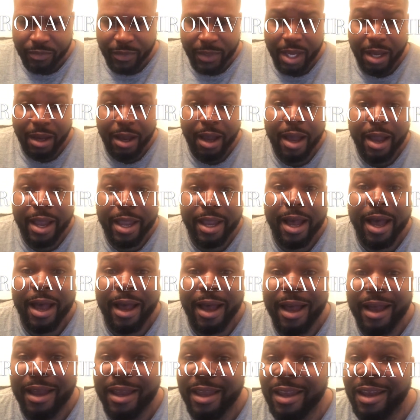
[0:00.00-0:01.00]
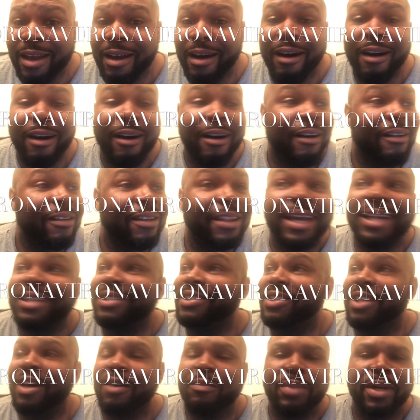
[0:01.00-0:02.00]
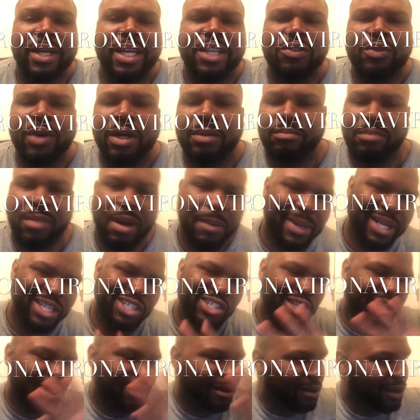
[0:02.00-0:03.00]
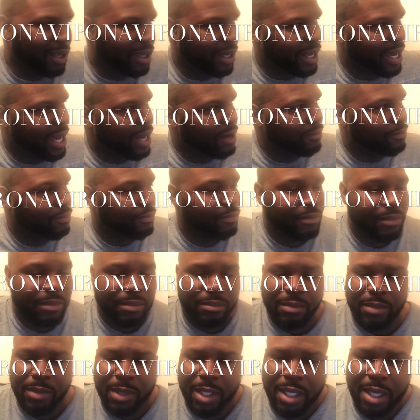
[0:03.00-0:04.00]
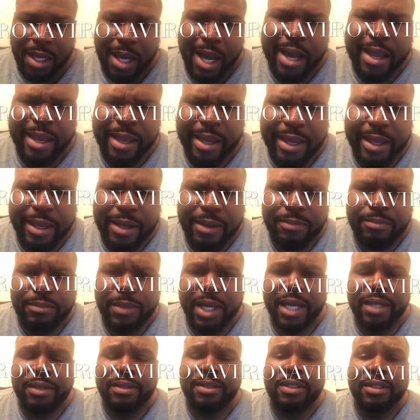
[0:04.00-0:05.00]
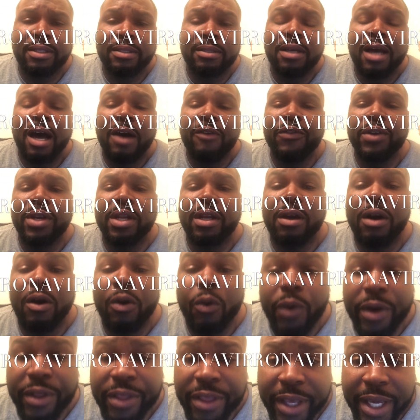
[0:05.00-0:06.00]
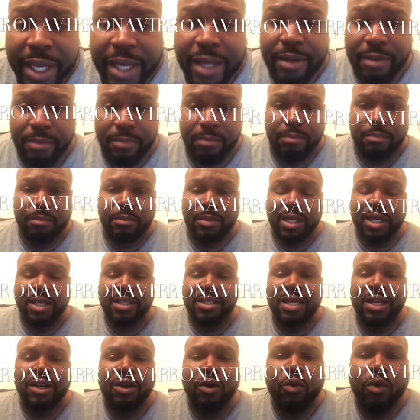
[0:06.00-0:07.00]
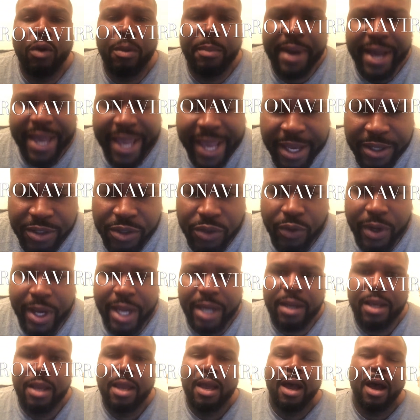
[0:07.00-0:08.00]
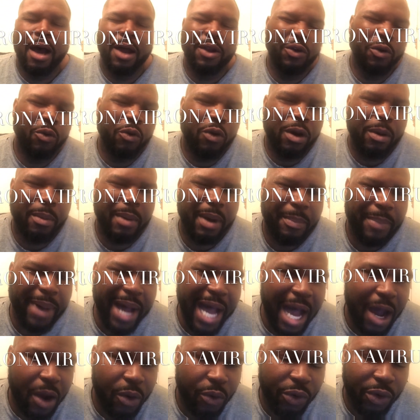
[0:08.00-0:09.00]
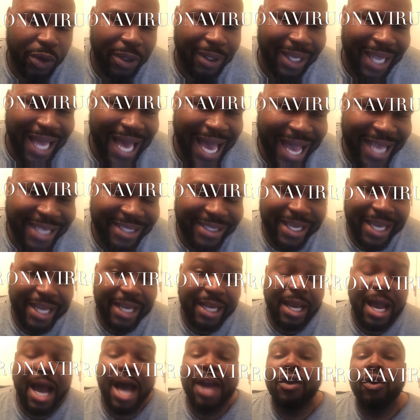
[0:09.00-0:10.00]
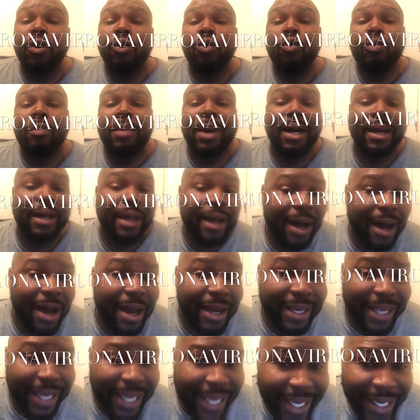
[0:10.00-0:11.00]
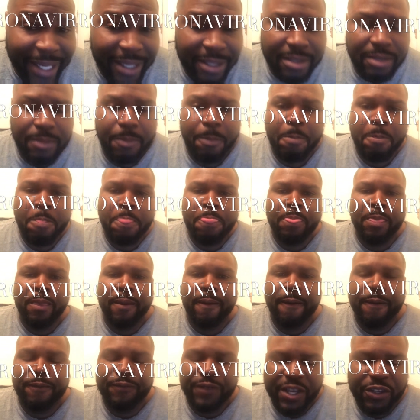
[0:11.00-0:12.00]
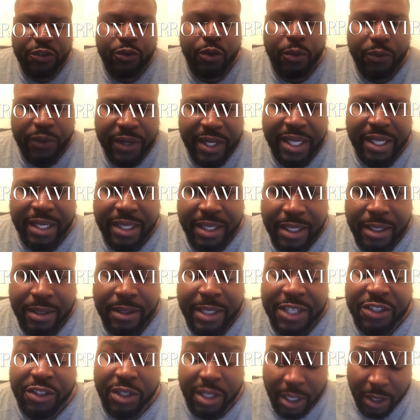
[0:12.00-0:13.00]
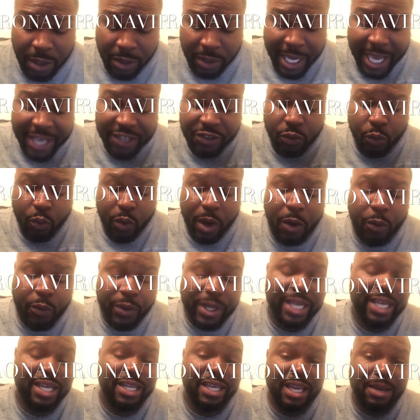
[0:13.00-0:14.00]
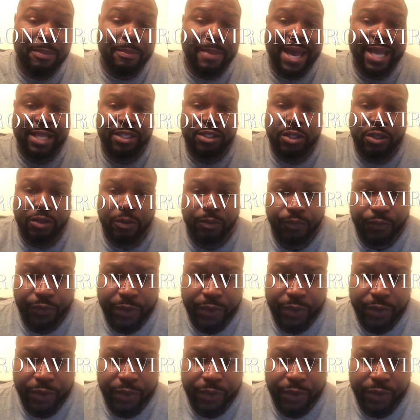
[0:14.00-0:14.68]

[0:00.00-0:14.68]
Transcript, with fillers: All right, I, I hear all that stuff, but guess what? I'm about to shit all that out. I hear you, but I'm finna go within. Because I know where my answer at. I know where my power lies at. I know who my God is. And that's what we need to, that's, need, that's what we need to get back to.